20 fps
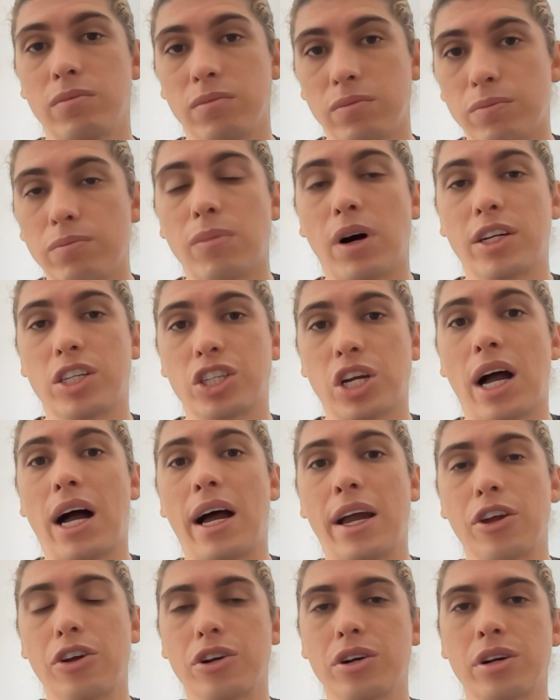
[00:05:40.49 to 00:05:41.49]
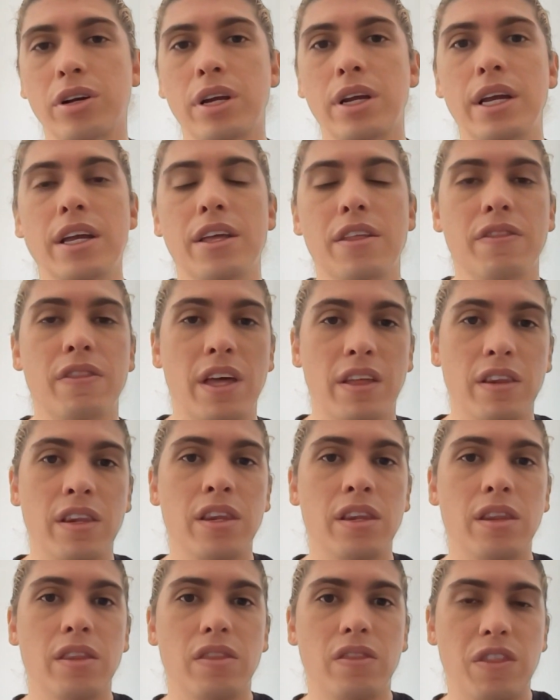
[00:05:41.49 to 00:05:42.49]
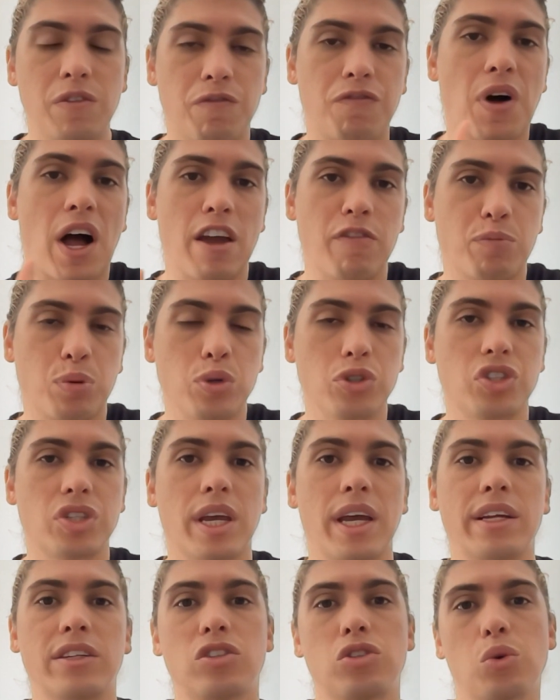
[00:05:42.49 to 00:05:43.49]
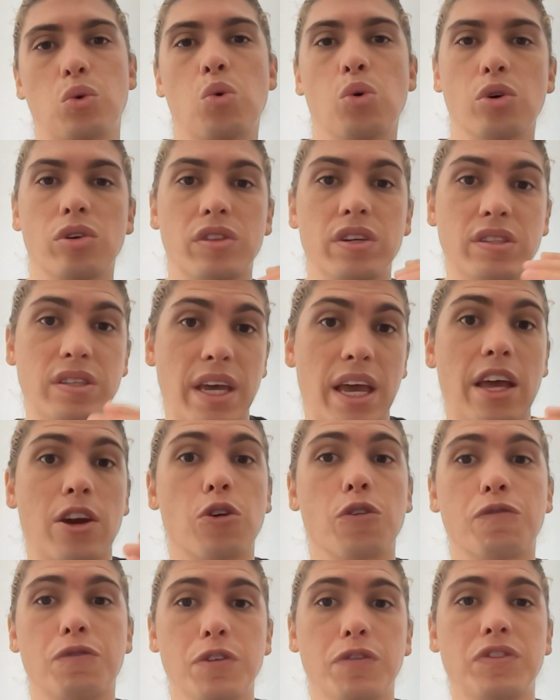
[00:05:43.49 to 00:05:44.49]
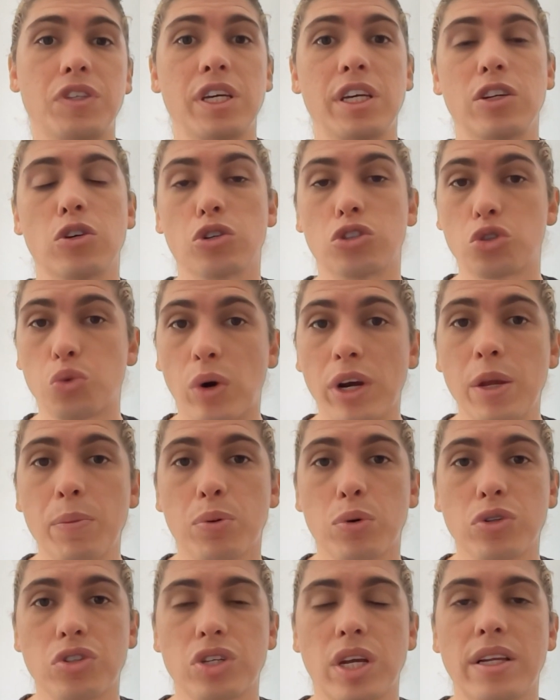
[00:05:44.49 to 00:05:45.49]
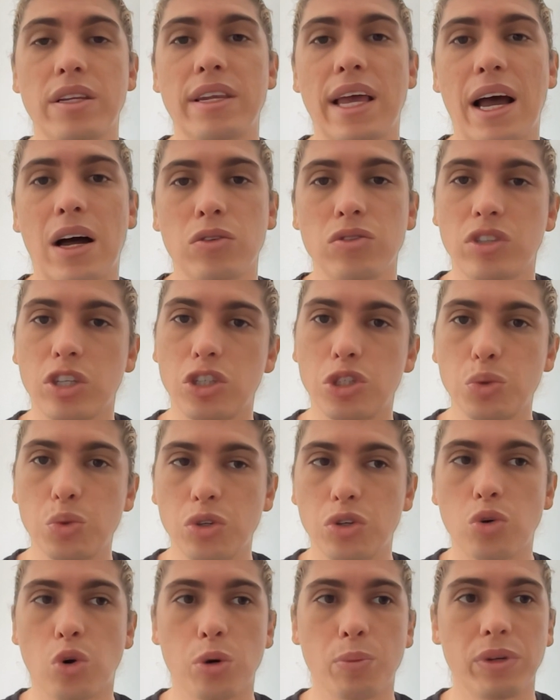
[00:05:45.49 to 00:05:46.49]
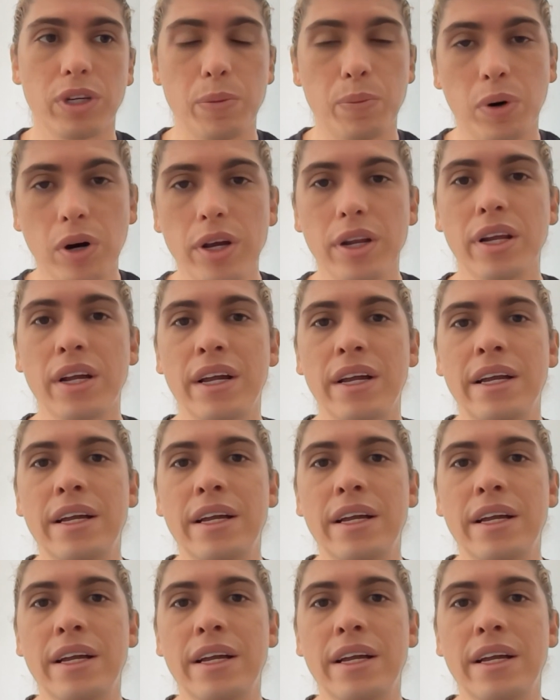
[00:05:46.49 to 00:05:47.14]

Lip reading: much higher than the 5% or the 10 or 15 or 20% downs that you would normally put.